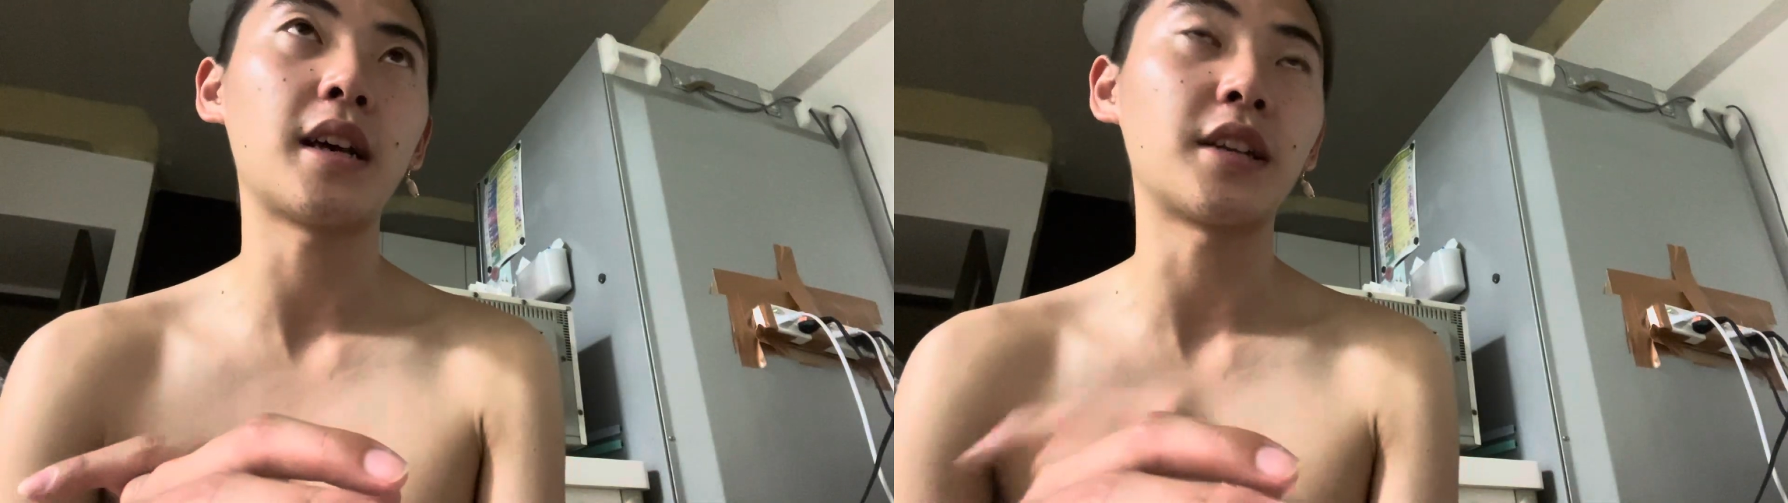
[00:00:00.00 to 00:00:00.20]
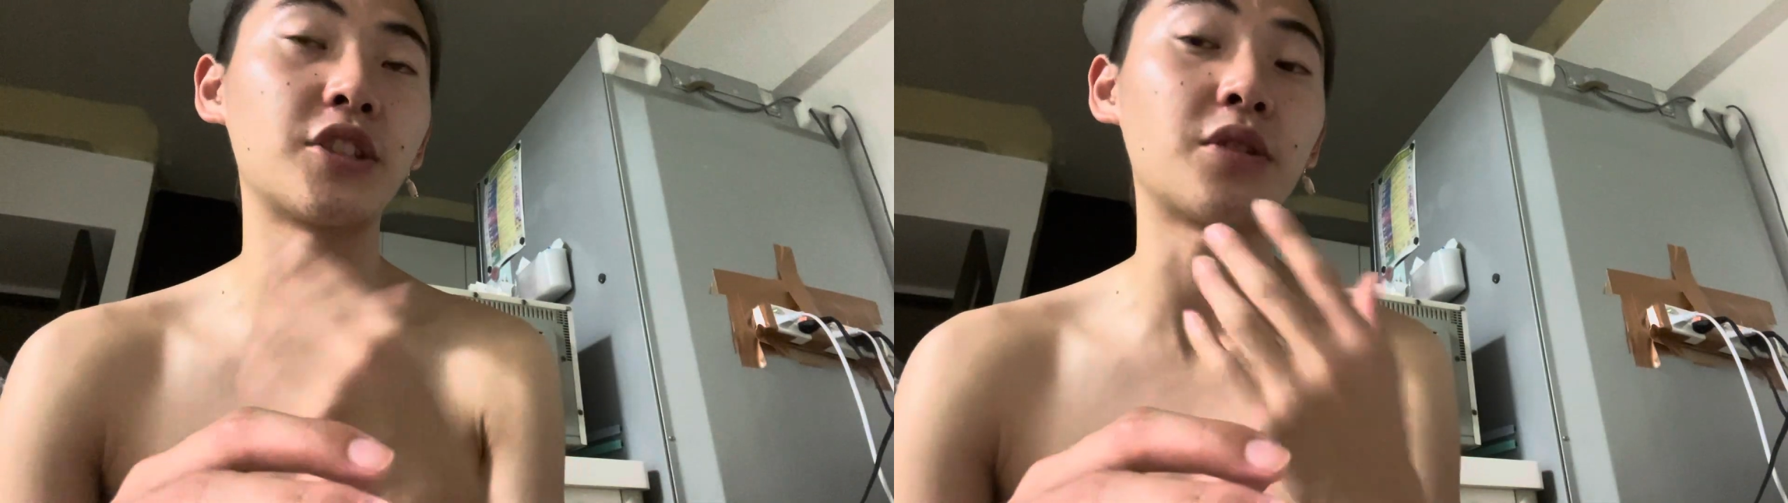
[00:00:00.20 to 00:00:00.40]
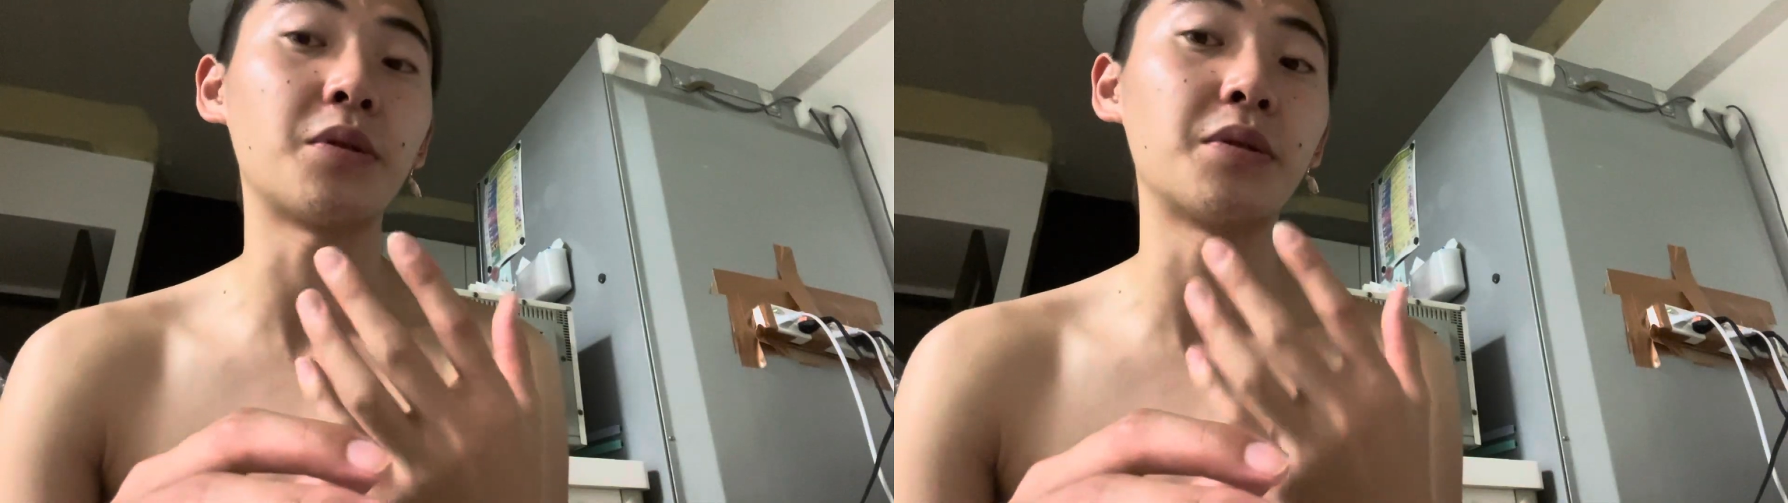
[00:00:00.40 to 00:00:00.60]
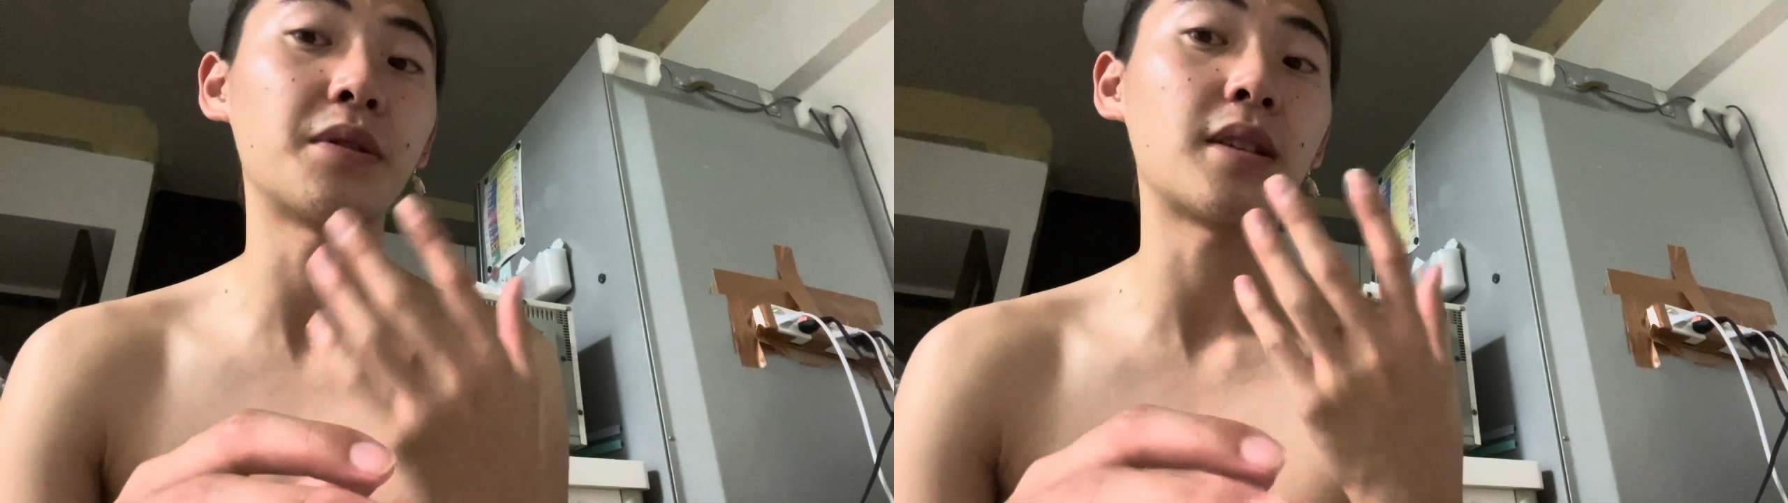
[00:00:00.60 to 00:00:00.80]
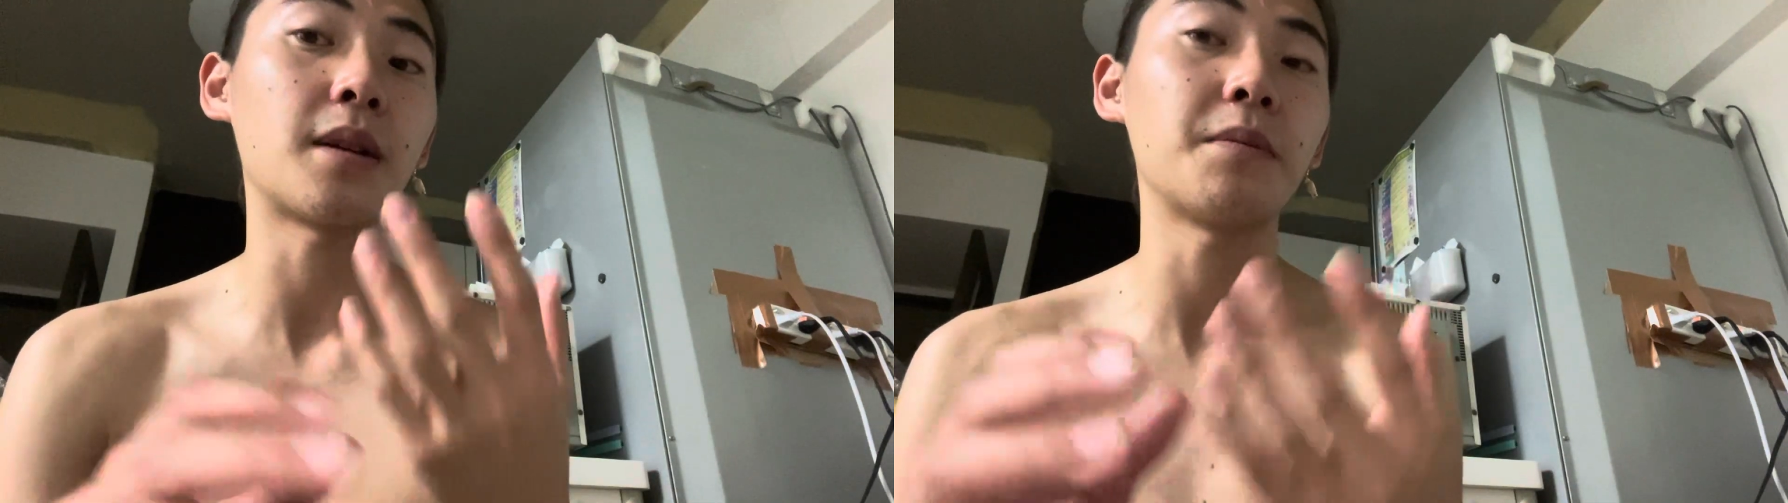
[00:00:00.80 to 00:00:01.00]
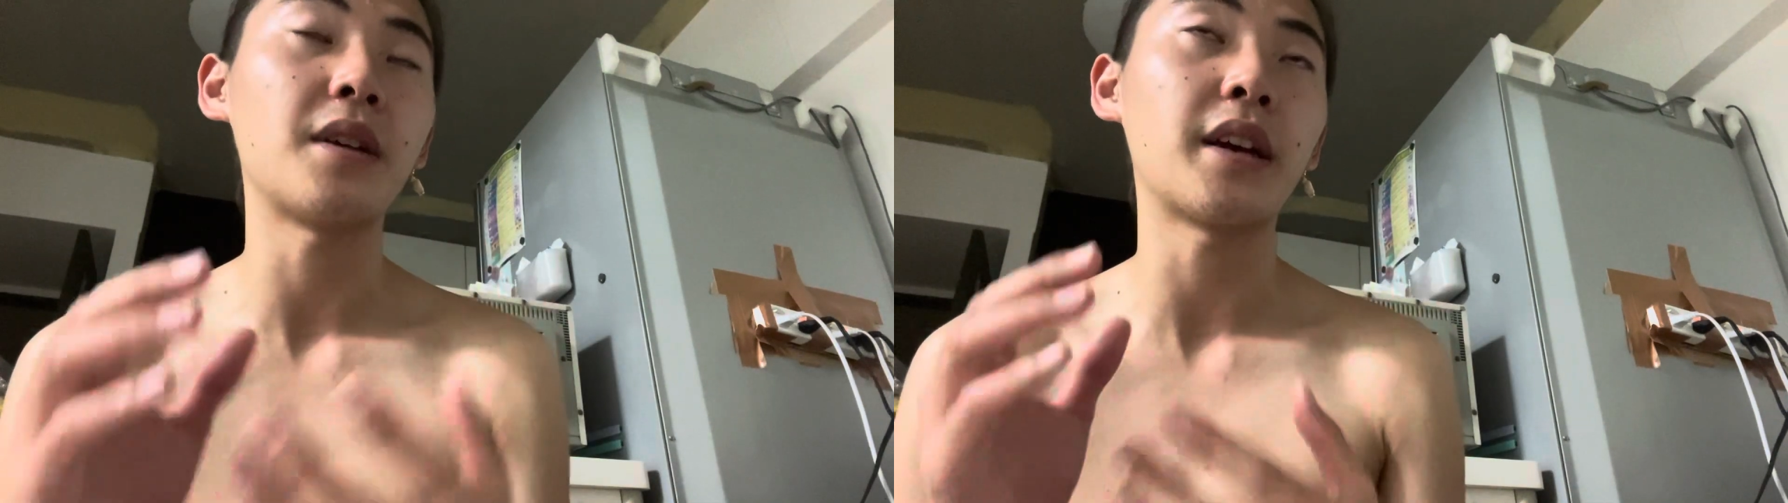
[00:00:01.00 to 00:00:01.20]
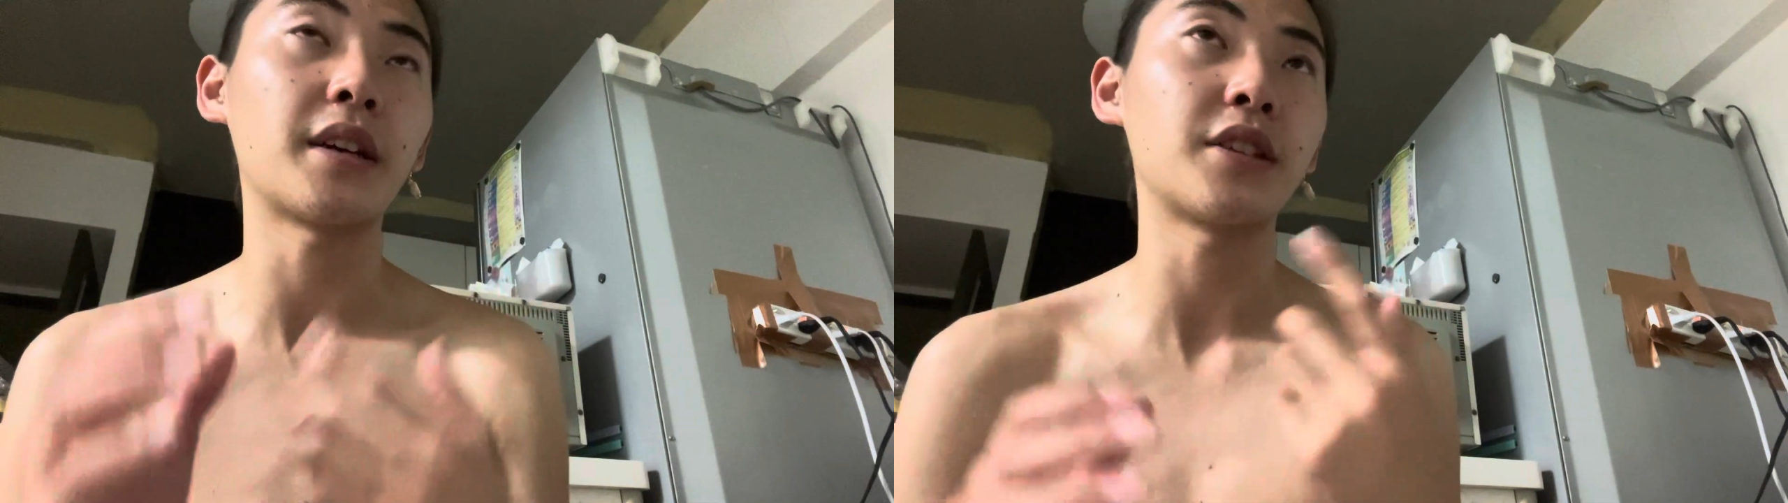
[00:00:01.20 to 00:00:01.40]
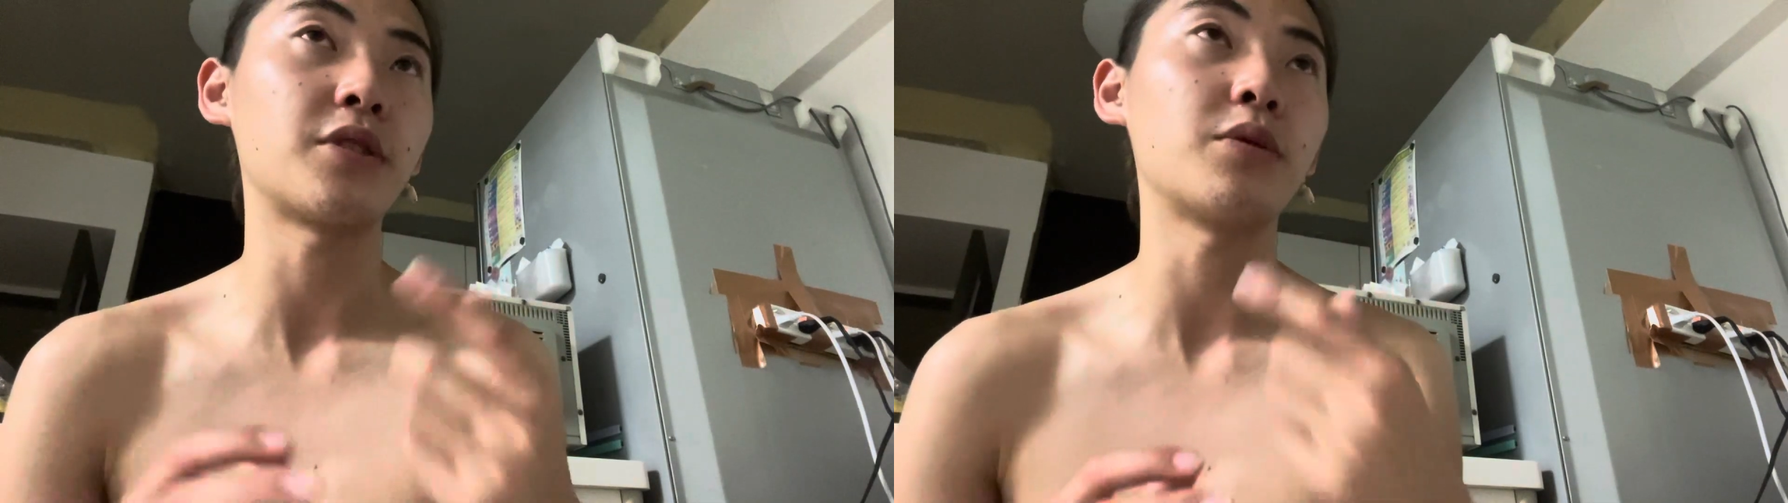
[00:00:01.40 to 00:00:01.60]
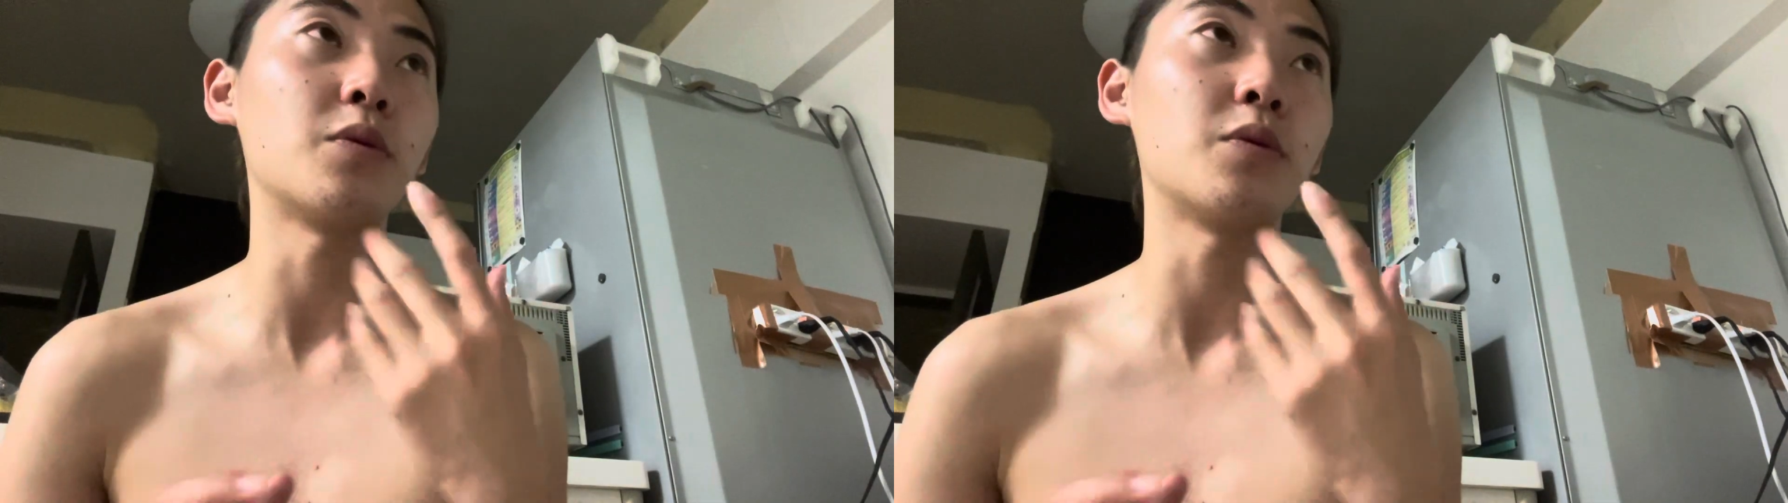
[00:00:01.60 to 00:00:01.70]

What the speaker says: gonna show you